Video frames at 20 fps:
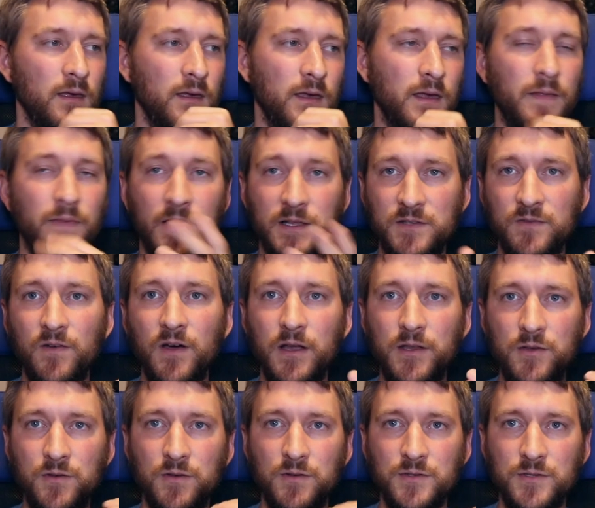And that's
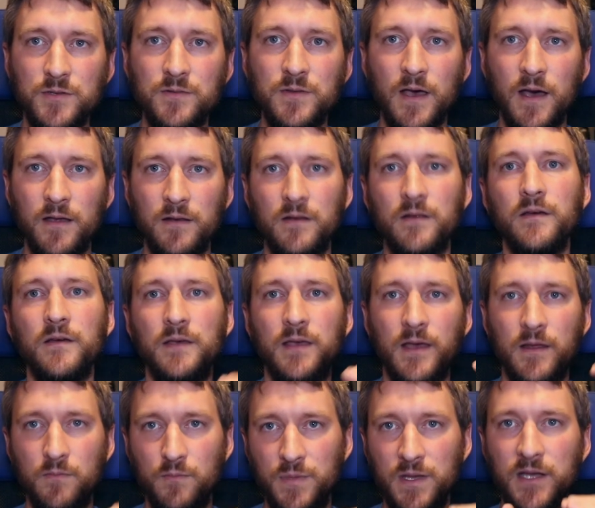fine, you can do that.
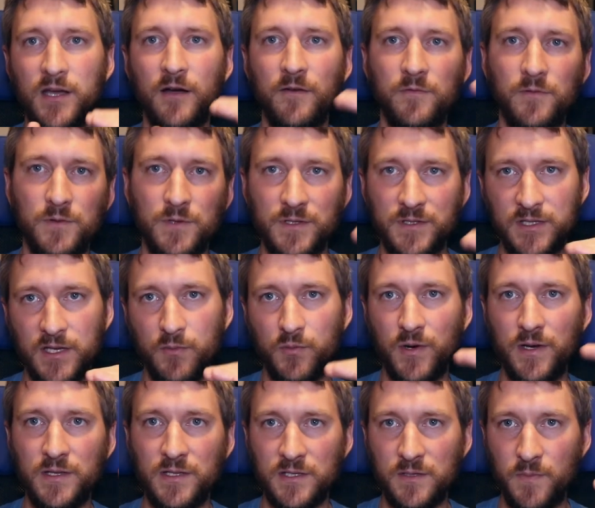Again, be careful to
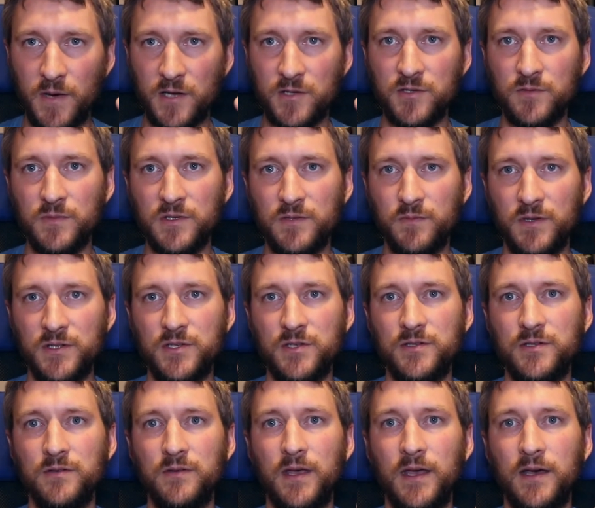separate the spectrum as much
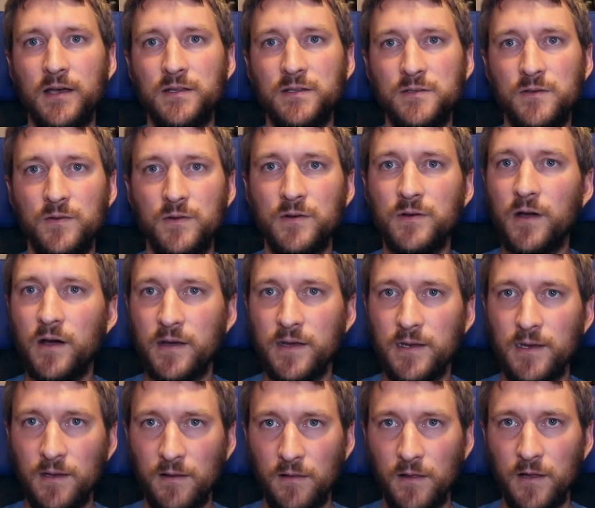as you can so that you're not
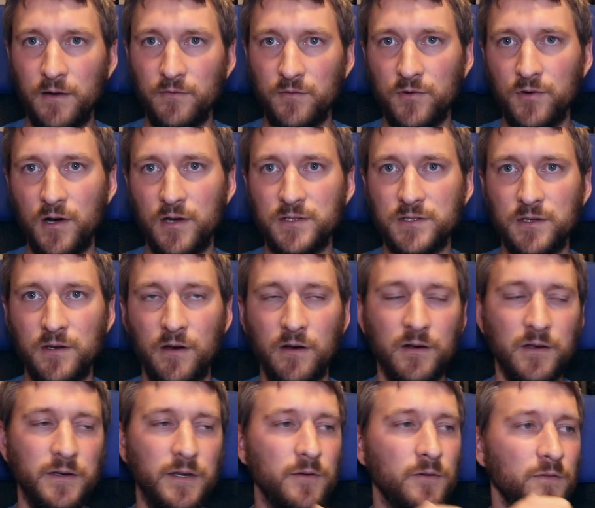getting a lot of crosstalk
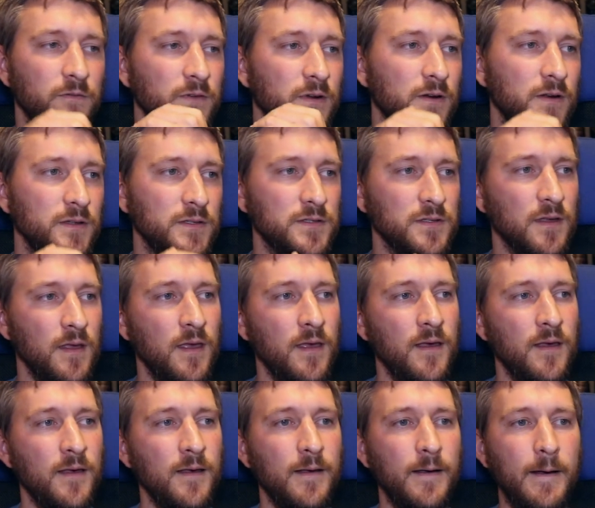and interference.
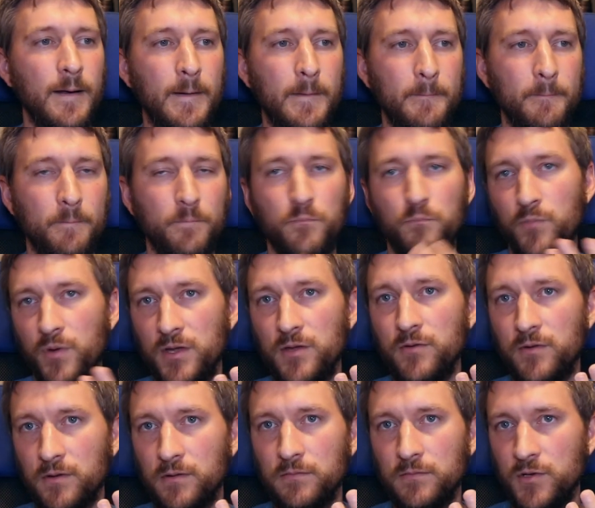But you
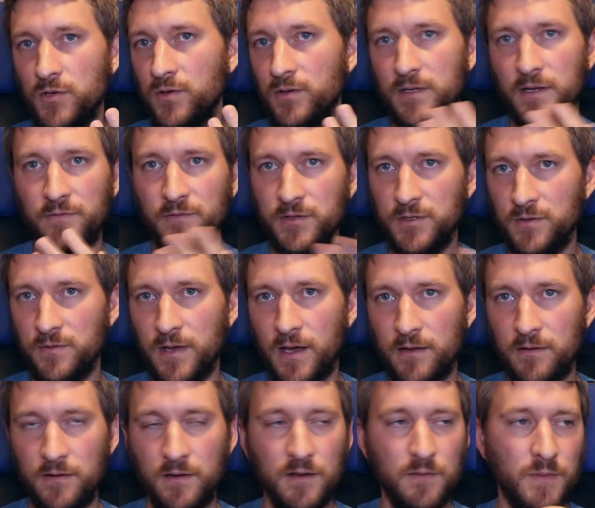can definitely do that
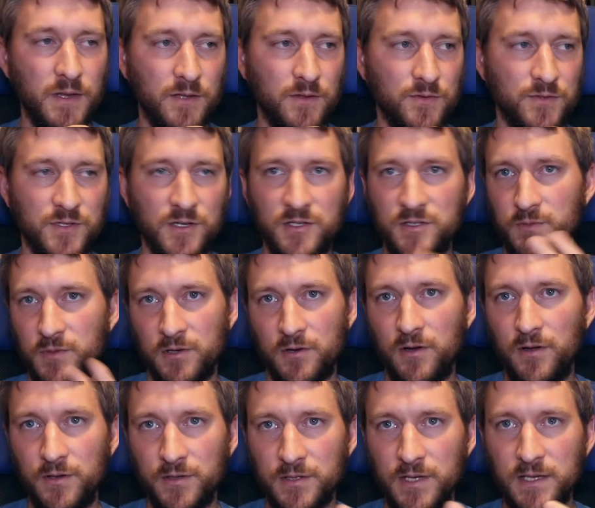and make those judgment
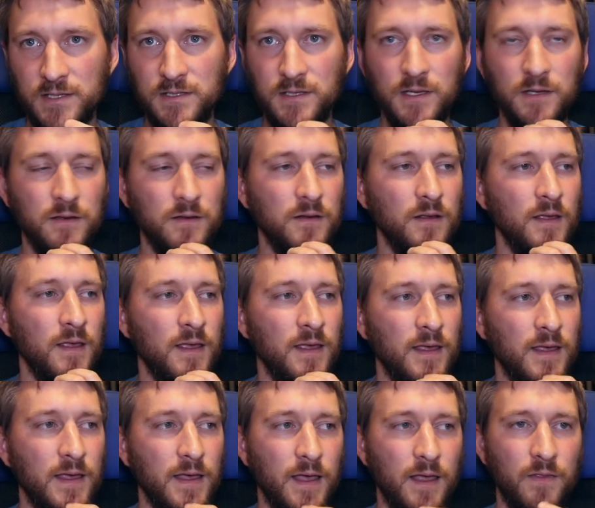calls as needed.
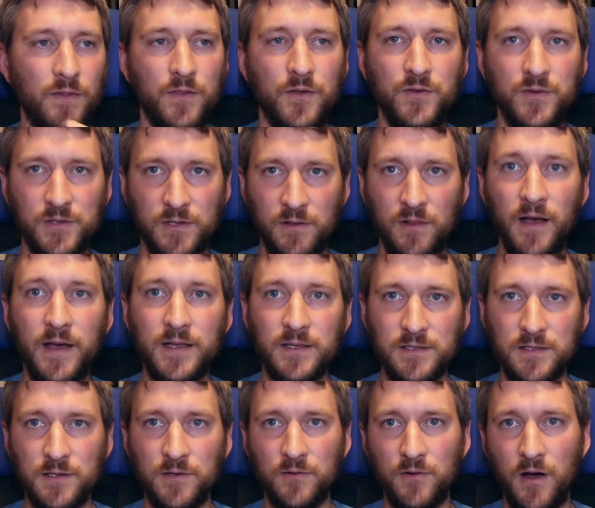And those clients
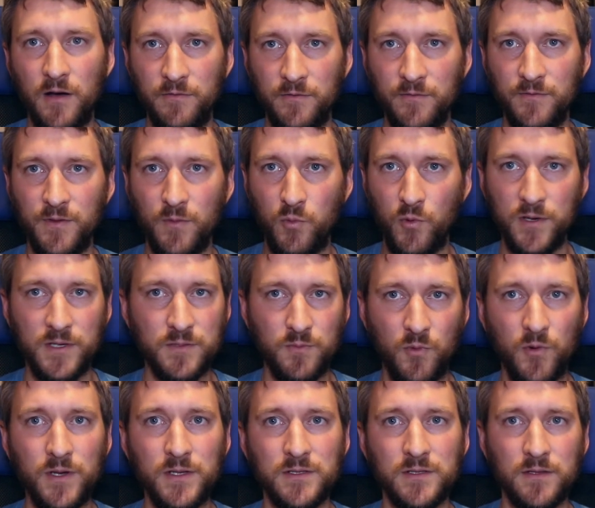that are off of the
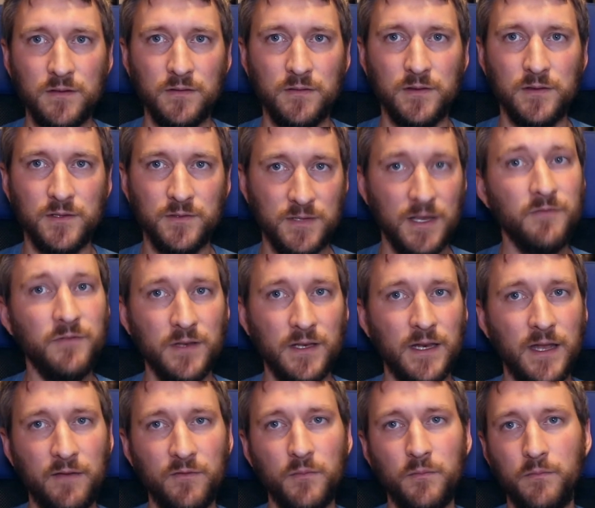point-to-points, they're definitely
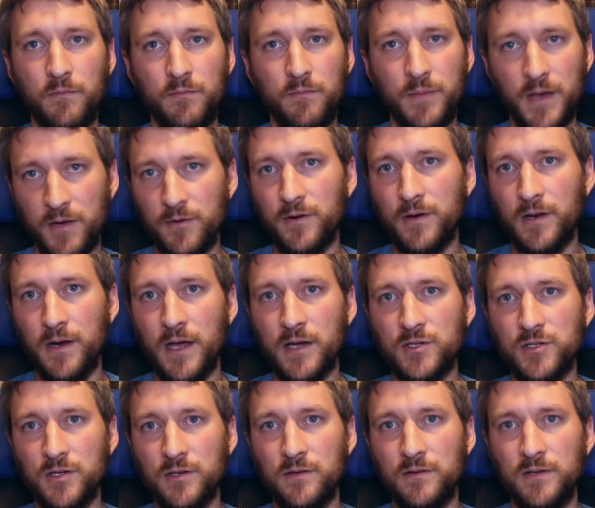going to have a better
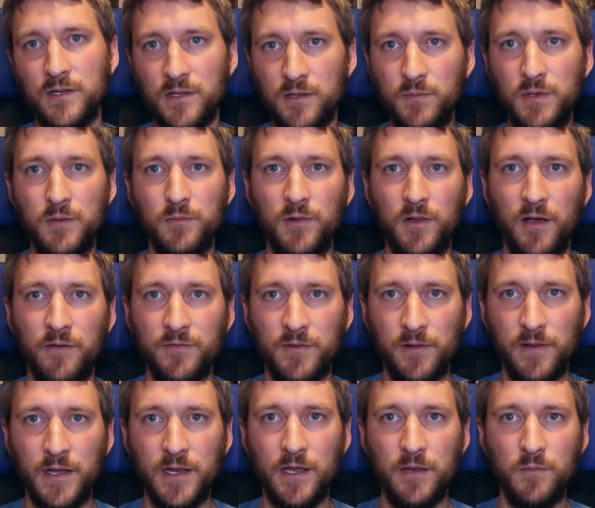connection than the people off the
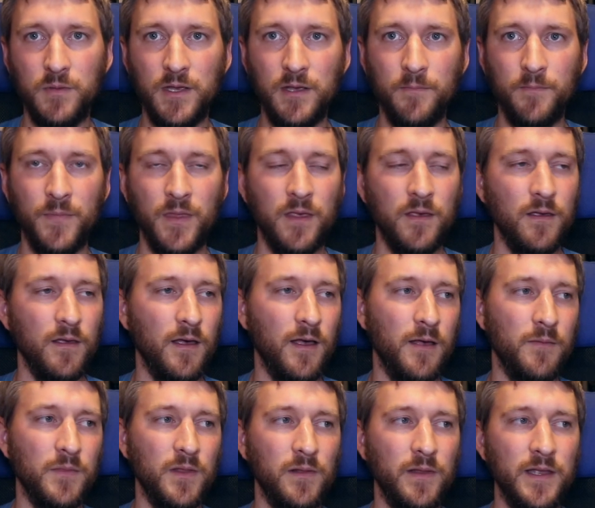light
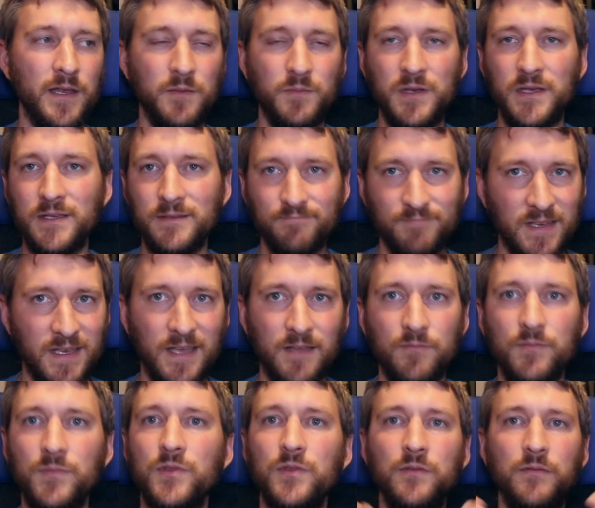AP. The light APs, again,
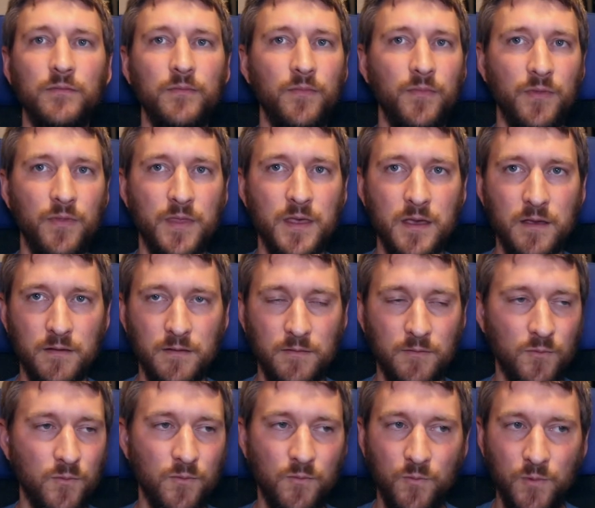
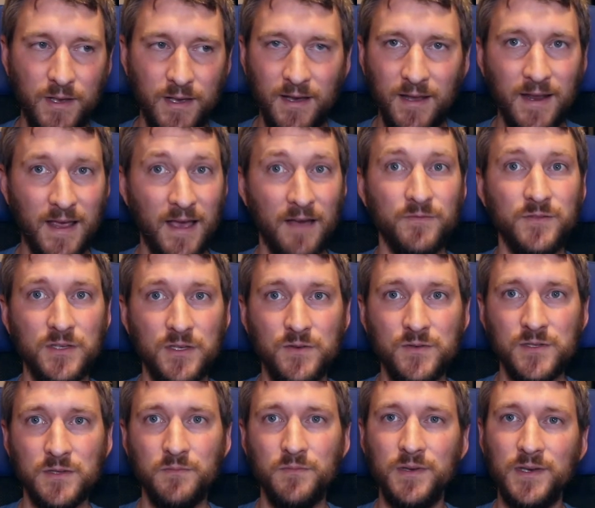we kind of have to use
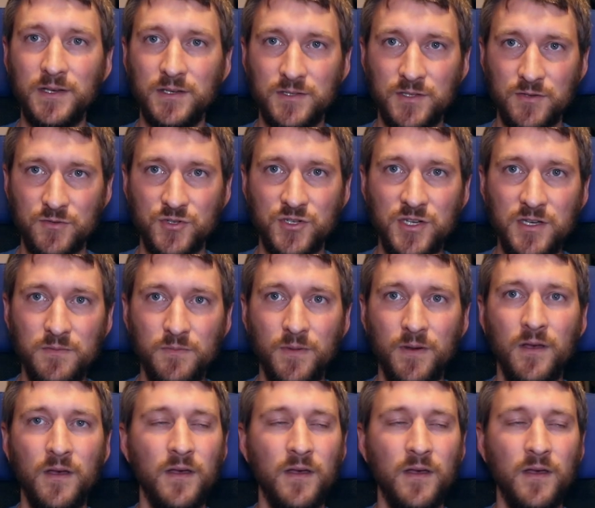them because they're cheap,